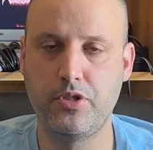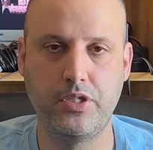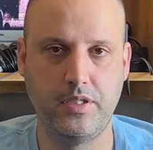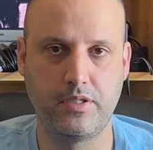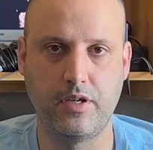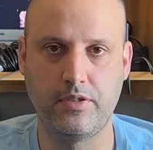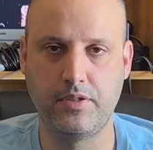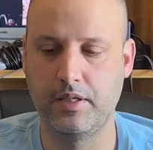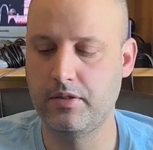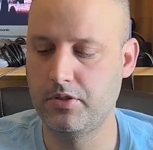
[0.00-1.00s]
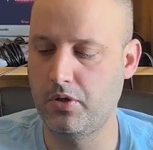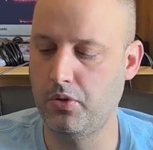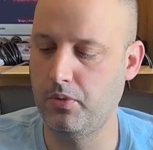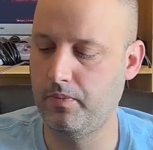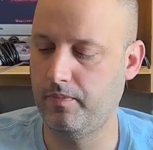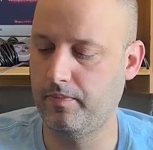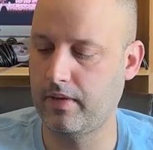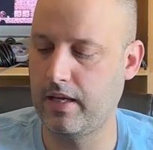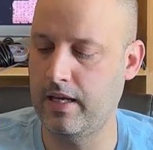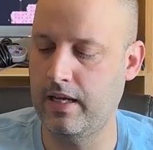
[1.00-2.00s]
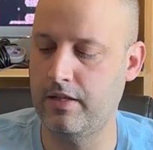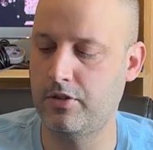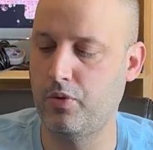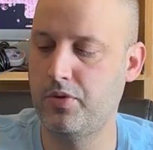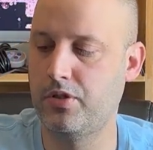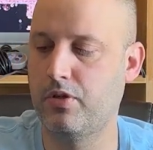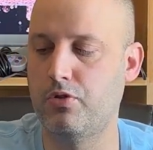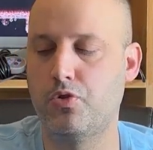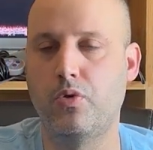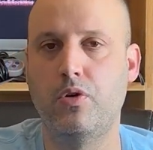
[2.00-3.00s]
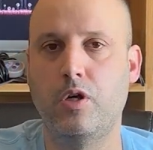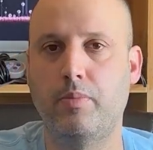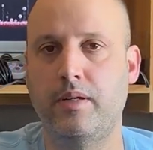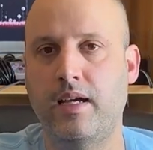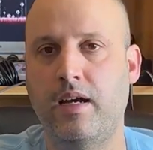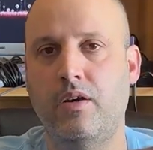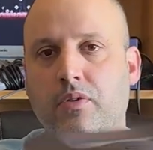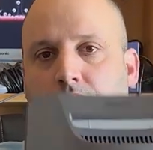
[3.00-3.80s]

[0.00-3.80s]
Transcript: just disgusting. So, and so was the controller. But now